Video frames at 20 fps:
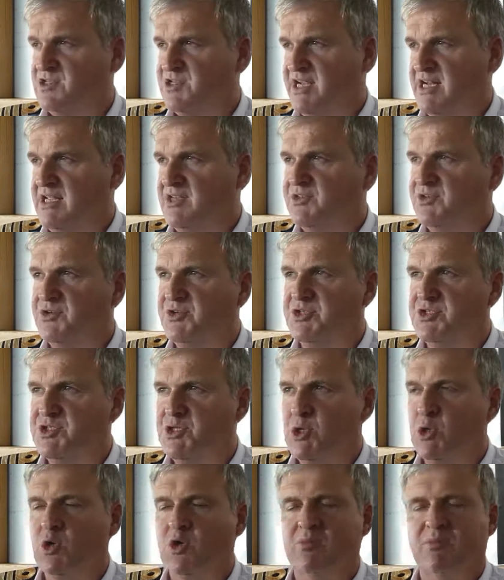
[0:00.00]
Sailing through the
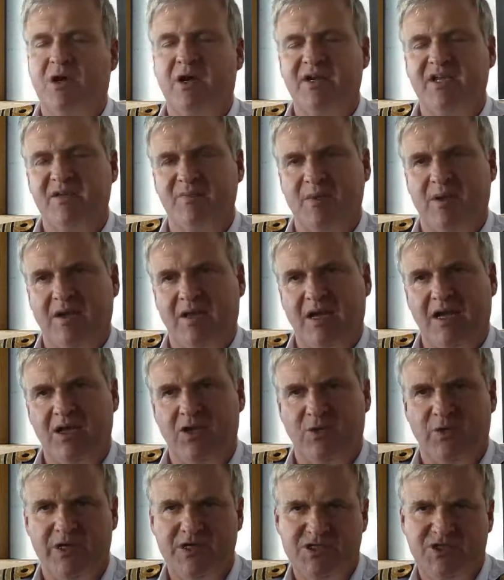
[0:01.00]
Stockholm
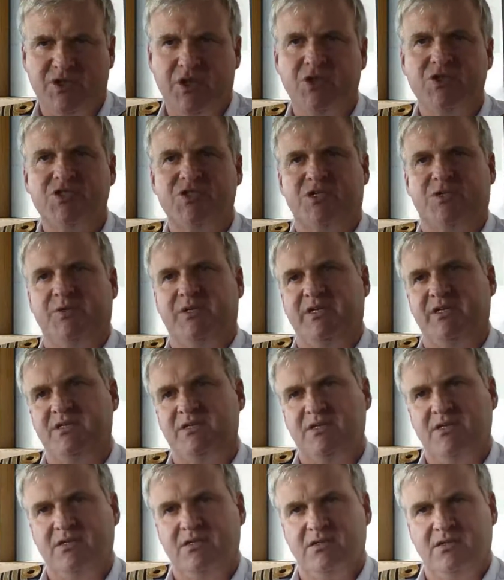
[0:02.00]
archipelago is not so
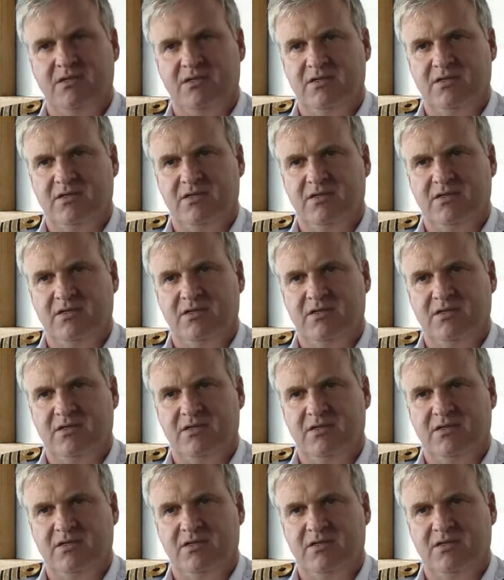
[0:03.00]
easy.